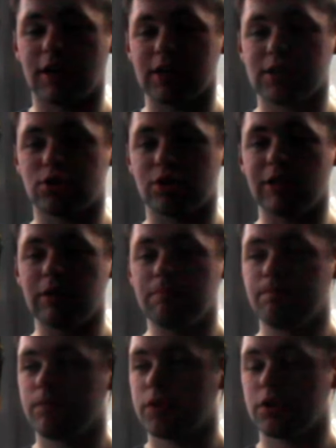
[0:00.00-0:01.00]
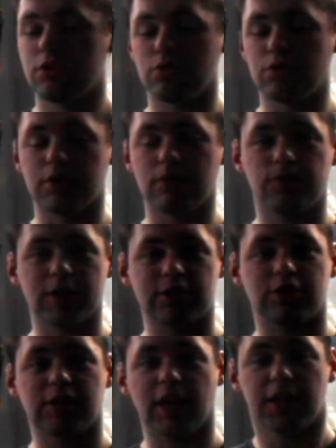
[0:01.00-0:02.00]
actually go and
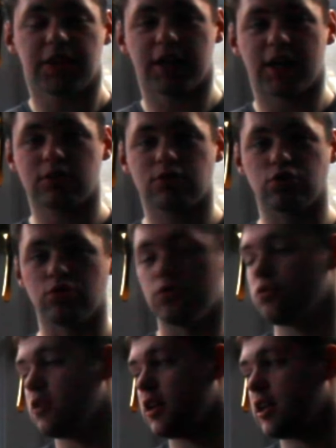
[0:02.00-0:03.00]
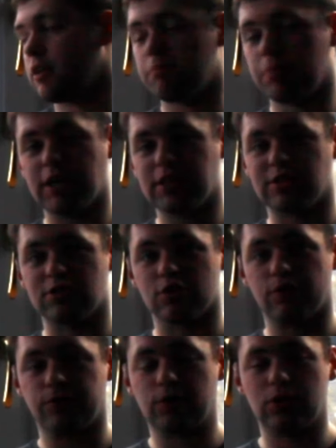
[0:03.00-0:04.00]
investigate the actual bases
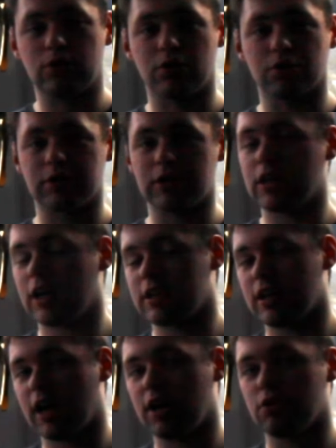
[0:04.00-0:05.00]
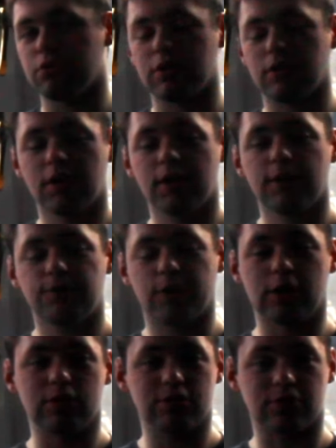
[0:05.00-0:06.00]
of Culloden and how the
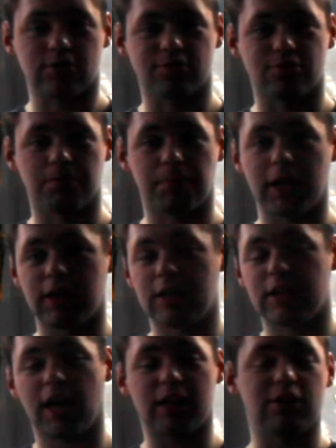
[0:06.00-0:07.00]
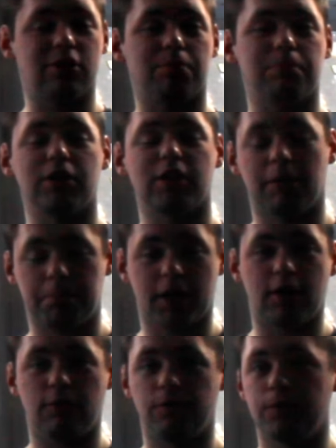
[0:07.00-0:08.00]
final Scottish Rebellion ended up in that
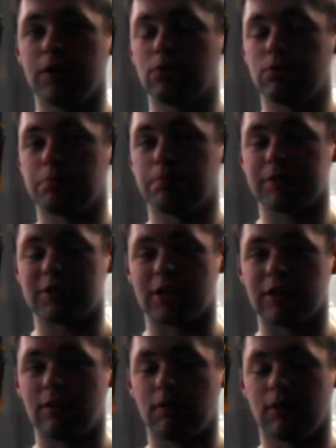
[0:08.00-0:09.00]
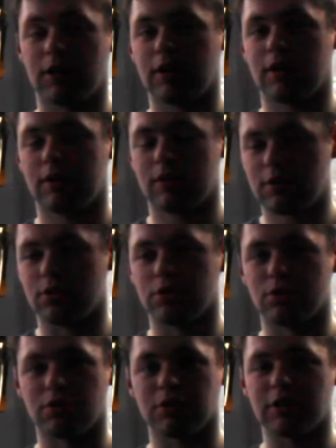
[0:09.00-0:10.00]
battlefield beside it,
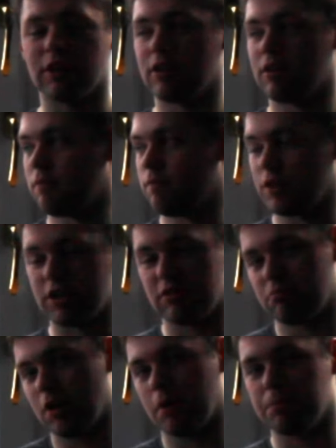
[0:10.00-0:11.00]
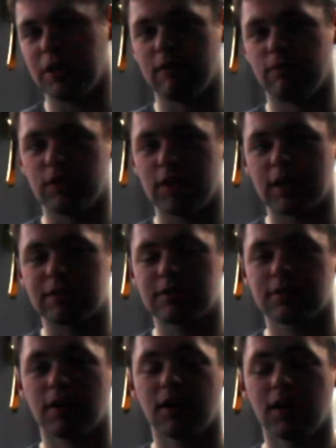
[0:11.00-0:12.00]
Culloden up near
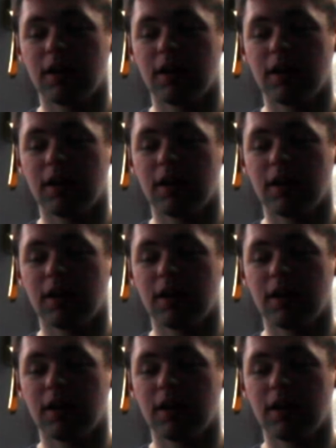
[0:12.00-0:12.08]
Inverness.